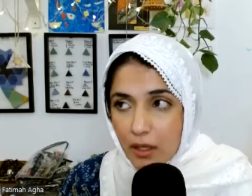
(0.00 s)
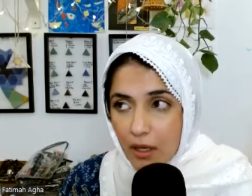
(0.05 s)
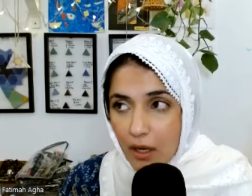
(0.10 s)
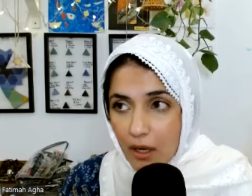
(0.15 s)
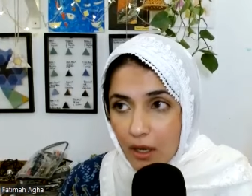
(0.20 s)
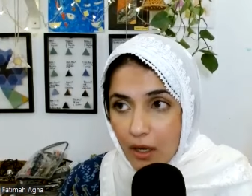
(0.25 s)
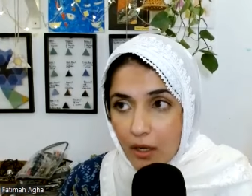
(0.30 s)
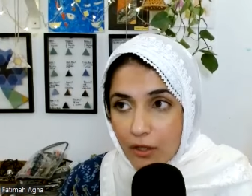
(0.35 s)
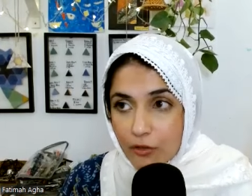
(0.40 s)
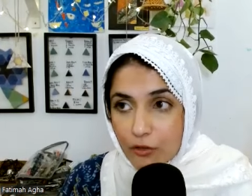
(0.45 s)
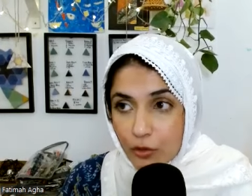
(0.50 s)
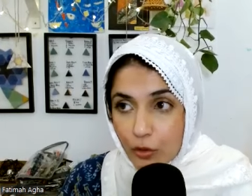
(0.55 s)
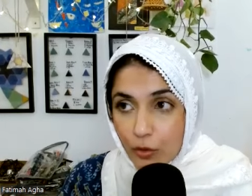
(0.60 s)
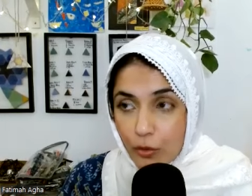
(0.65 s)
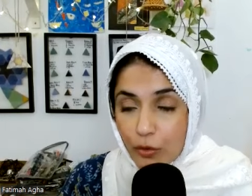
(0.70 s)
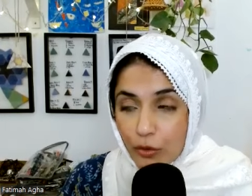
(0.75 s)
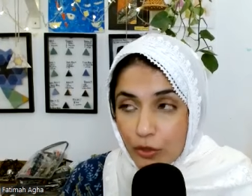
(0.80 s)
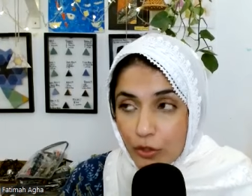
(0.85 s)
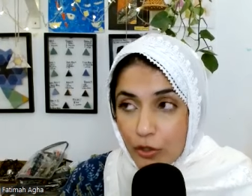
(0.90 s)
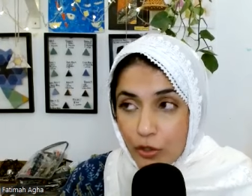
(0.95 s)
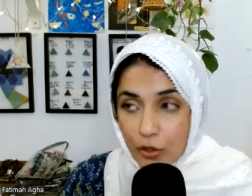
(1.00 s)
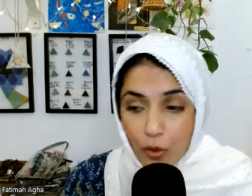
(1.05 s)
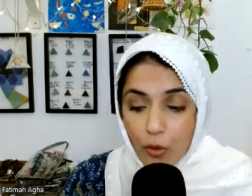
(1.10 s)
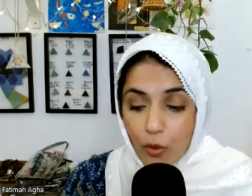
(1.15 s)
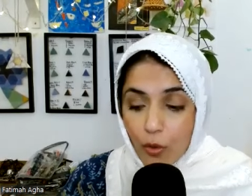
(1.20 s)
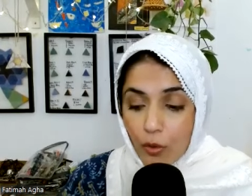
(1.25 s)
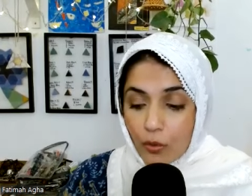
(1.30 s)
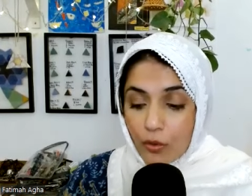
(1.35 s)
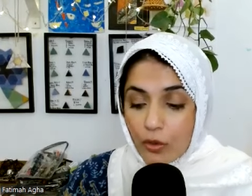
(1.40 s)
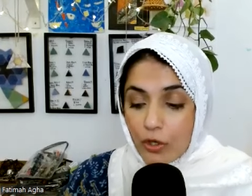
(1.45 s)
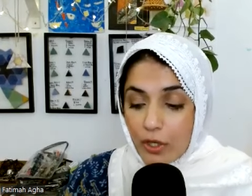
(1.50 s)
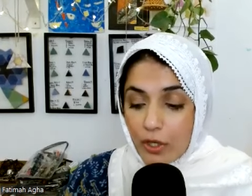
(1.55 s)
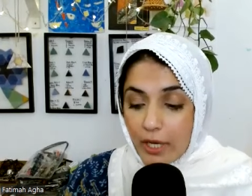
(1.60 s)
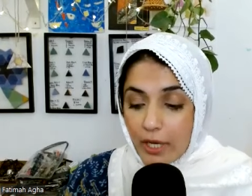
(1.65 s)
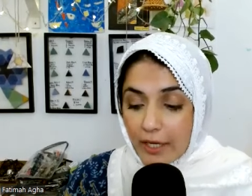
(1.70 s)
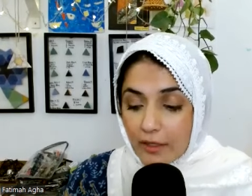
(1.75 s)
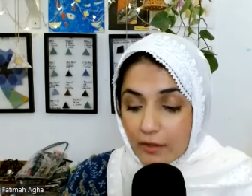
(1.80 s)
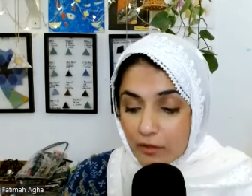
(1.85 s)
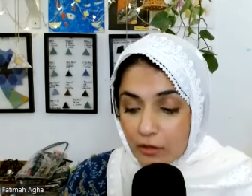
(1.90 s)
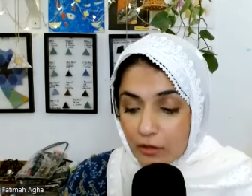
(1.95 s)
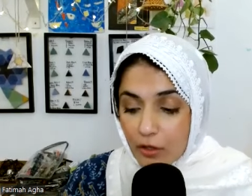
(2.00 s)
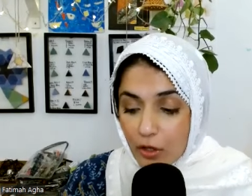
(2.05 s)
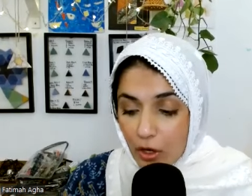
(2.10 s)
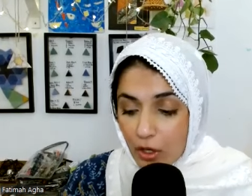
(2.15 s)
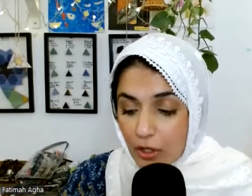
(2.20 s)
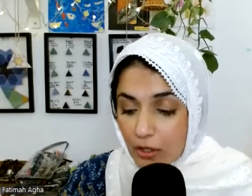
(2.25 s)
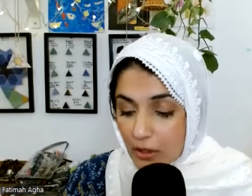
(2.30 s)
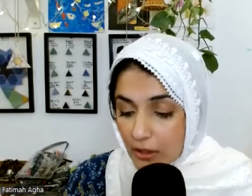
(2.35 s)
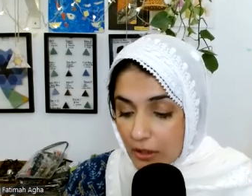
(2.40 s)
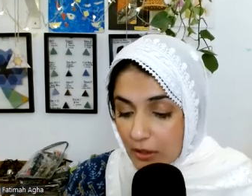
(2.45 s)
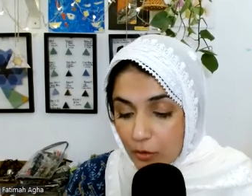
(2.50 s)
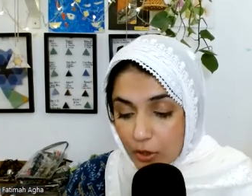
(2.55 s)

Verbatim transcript: Uh, so, no, let's not.